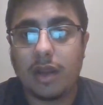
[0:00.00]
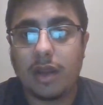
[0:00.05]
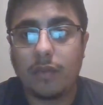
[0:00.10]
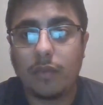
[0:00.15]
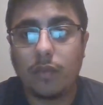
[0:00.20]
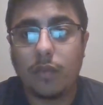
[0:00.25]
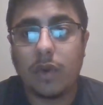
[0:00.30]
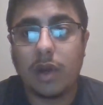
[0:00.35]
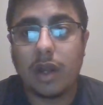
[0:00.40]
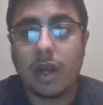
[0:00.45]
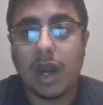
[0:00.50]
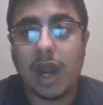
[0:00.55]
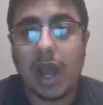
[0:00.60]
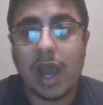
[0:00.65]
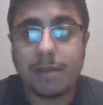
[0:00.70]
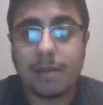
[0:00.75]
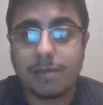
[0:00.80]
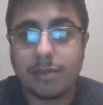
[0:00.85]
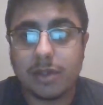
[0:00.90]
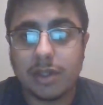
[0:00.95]
what
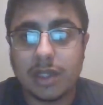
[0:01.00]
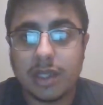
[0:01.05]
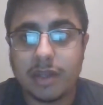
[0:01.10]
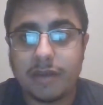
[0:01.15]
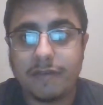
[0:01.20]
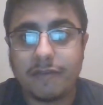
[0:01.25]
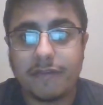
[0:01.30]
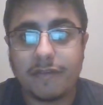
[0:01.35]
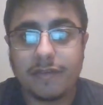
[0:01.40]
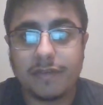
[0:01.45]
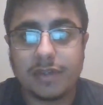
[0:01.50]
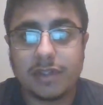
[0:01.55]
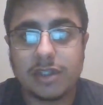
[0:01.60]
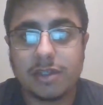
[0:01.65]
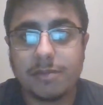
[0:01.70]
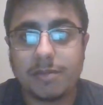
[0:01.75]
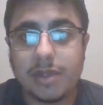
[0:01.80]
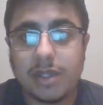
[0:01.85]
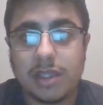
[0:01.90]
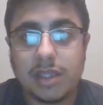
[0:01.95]
I believe
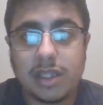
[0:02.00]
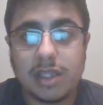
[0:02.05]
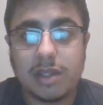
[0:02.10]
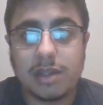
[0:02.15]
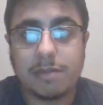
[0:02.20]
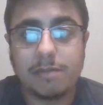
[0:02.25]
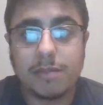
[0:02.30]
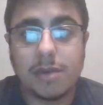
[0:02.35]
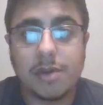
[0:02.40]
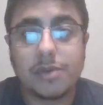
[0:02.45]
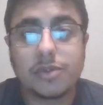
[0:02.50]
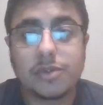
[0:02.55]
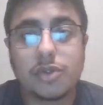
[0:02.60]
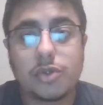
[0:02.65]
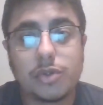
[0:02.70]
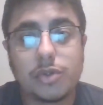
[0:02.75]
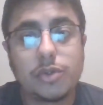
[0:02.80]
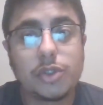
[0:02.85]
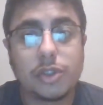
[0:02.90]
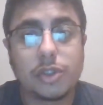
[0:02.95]
to be the most
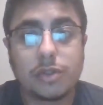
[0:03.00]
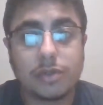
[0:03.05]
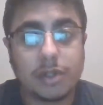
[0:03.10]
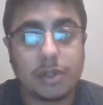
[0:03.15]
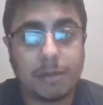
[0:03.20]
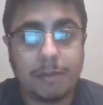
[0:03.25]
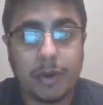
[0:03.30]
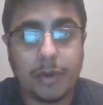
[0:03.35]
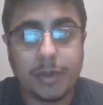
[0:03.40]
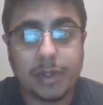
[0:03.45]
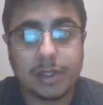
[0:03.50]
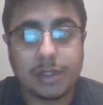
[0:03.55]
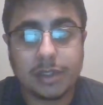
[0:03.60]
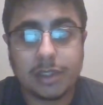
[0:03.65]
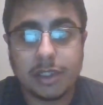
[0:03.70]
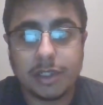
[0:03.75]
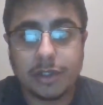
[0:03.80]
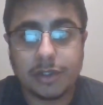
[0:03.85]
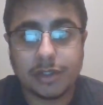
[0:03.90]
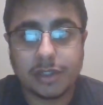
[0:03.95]
crucial
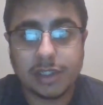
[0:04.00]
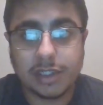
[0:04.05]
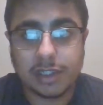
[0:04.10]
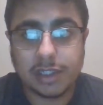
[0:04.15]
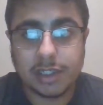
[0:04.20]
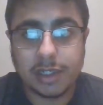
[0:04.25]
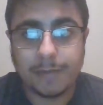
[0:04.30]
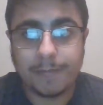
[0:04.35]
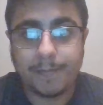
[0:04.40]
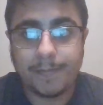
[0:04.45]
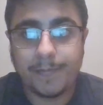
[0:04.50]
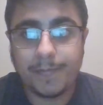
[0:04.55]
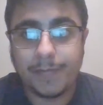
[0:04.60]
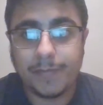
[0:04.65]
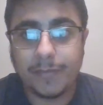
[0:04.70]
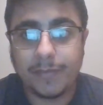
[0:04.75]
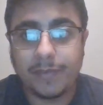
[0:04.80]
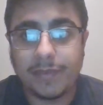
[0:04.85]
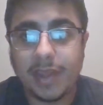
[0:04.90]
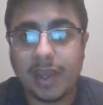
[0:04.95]
component to your system.
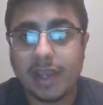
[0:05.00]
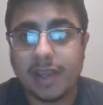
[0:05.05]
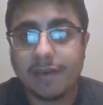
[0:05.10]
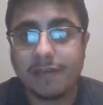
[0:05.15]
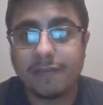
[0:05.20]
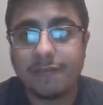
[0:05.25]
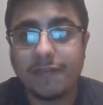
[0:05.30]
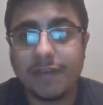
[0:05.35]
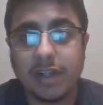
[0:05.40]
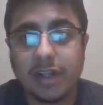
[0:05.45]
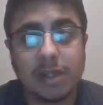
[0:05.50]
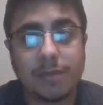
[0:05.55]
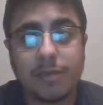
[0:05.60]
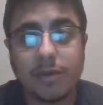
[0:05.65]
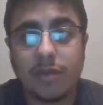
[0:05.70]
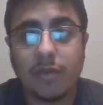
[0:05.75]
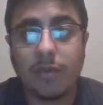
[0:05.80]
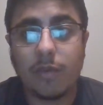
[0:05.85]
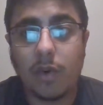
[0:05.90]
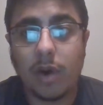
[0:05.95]
They can fill up
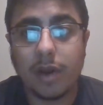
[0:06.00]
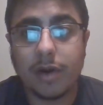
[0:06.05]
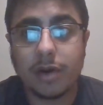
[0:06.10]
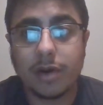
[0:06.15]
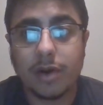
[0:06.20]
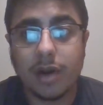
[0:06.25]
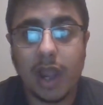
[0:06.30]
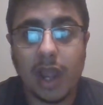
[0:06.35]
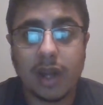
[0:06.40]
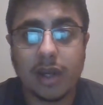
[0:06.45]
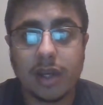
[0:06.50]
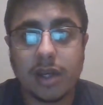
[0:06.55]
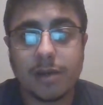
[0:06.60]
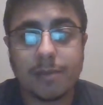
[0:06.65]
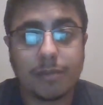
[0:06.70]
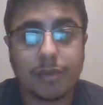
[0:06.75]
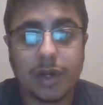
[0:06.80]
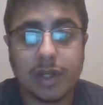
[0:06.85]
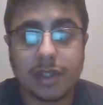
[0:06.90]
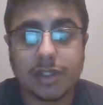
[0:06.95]
with water and
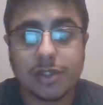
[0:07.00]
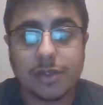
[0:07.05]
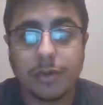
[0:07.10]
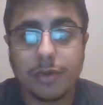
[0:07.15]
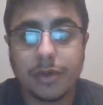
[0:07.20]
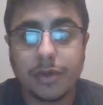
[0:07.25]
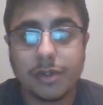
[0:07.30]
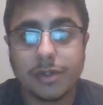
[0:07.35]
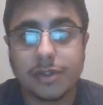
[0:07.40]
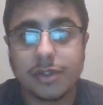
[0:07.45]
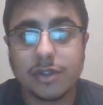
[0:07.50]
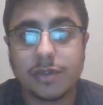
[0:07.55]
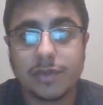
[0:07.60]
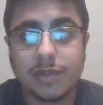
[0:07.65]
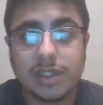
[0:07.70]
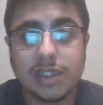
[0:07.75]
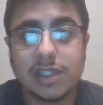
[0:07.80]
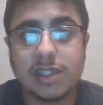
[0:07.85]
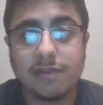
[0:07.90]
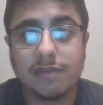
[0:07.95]
compressor oil,
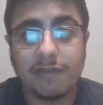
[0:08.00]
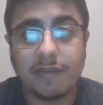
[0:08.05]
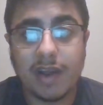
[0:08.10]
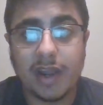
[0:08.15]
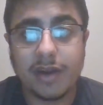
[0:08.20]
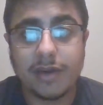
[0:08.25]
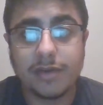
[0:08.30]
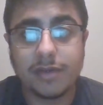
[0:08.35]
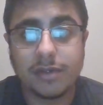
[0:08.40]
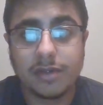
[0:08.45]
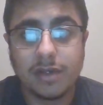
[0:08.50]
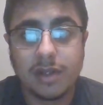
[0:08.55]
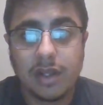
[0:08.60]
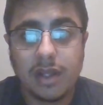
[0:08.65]
so it is vital